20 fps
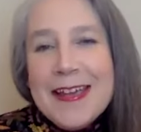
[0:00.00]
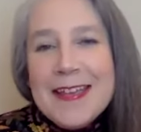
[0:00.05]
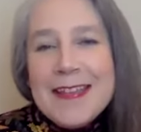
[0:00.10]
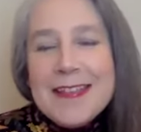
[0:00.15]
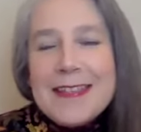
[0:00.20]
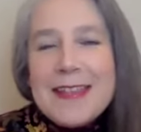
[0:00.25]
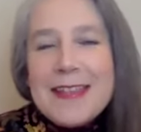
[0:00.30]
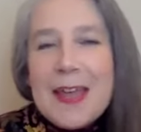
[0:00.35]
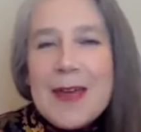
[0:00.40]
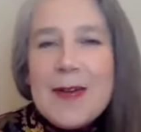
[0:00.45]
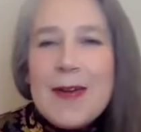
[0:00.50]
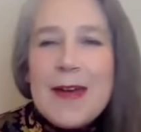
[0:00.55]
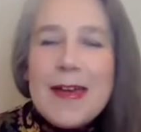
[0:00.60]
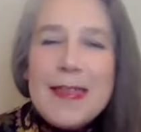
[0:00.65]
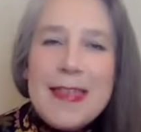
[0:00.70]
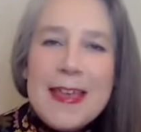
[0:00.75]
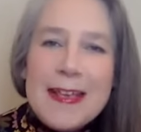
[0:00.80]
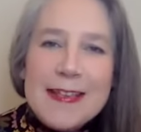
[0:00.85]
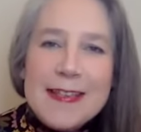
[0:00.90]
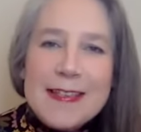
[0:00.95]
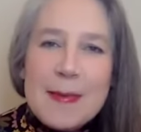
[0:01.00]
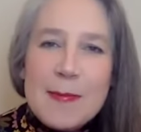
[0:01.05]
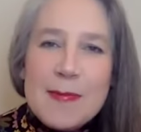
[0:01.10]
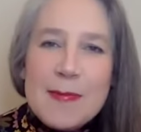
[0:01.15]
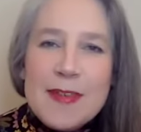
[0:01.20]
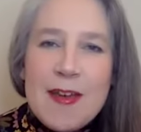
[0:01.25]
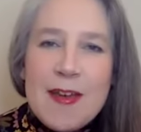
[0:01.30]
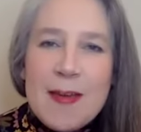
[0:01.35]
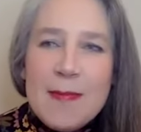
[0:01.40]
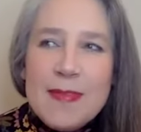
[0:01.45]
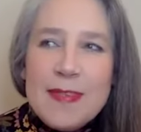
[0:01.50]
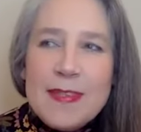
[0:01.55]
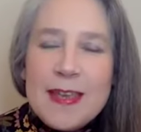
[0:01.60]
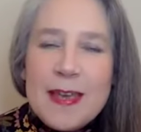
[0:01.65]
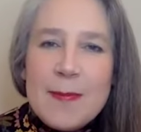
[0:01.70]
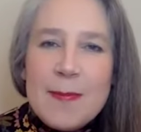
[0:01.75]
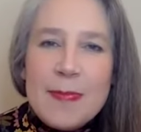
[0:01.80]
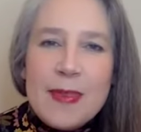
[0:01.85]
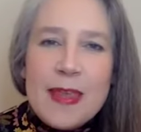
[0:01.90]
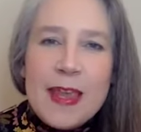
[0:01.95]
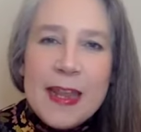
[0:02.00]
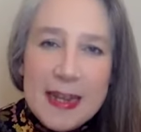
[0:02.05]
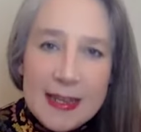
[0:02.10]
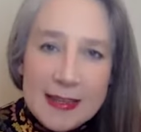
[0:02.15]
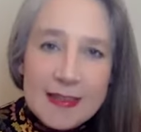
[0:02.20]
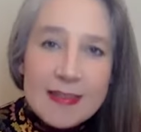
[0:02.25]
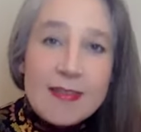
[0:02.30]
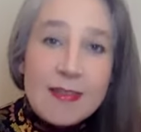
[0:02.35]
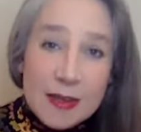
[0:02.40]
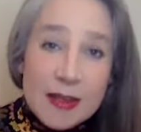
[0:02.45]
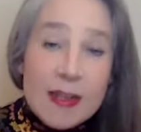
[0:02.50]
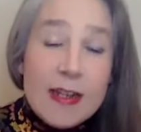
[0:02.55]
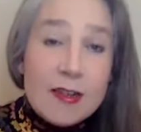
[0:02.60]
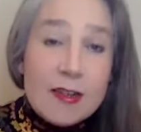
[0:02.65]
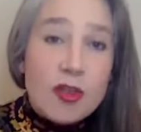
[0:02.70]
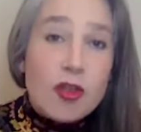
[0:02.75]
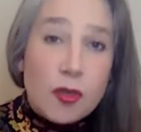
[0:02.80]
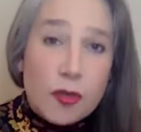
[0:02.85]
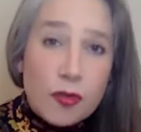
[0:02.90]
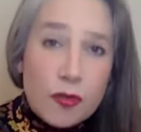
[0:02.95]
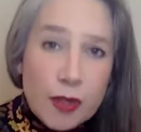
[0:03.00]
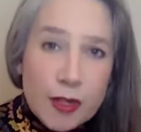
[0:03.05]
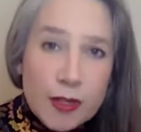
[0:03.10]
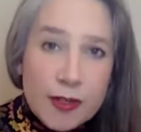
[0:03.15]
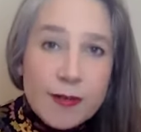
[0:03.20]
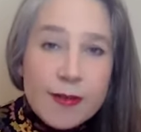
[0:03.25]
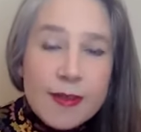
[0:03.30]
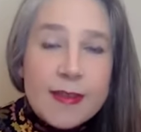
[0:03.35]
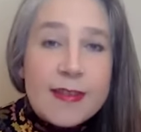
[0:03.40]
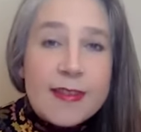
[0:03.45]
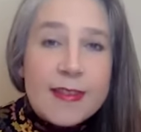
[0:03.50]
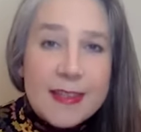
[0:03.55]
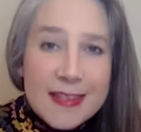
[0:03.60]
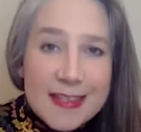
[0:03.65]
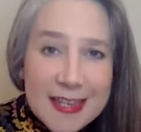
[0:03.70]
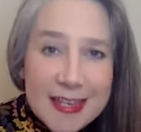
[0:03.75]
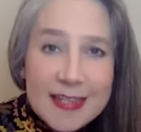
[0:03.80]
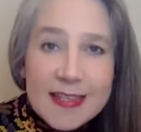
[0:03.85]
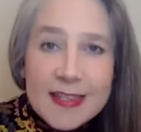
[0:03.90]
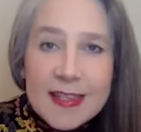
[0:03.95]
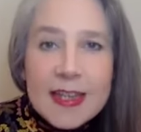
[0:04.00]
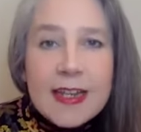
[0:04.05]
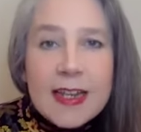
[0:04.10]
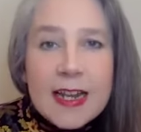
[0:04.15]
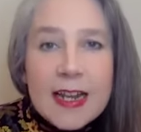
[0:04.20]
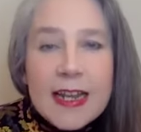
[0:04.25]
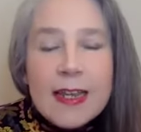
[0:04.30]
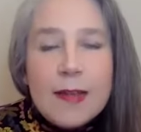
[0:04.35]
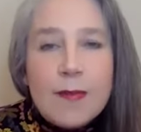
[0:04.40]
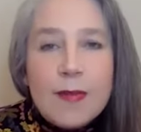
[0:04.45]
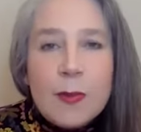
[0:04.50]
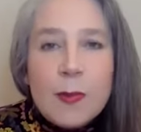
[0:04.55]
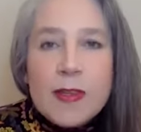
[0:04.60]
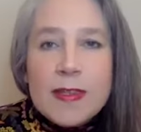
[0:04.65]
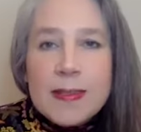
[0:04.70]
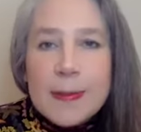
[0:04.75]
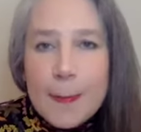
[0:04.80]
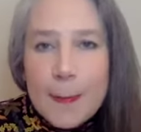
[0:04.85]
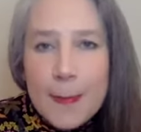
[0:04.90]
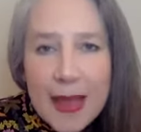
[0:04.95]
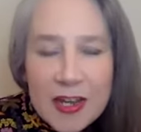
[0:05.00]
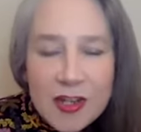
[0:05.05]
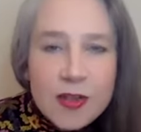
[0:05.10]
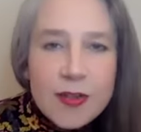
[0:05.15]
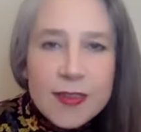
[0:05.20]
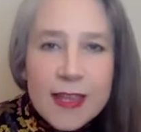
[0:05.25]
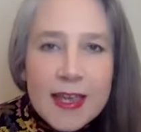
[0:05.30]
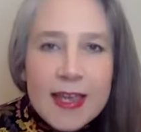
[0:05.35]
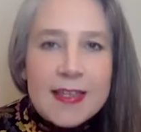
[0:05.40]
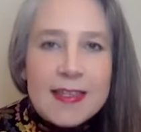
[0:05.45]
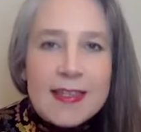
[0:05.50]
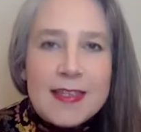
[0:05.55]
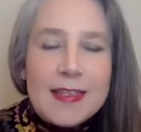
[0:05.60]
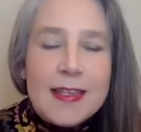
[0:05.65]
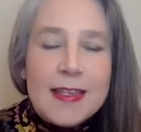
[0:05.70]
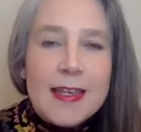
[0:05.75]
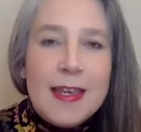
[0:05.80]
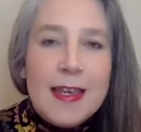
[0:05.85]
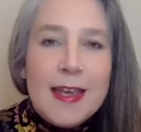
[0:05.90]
So I think sometimes it is true that statistically, if you were to measure this,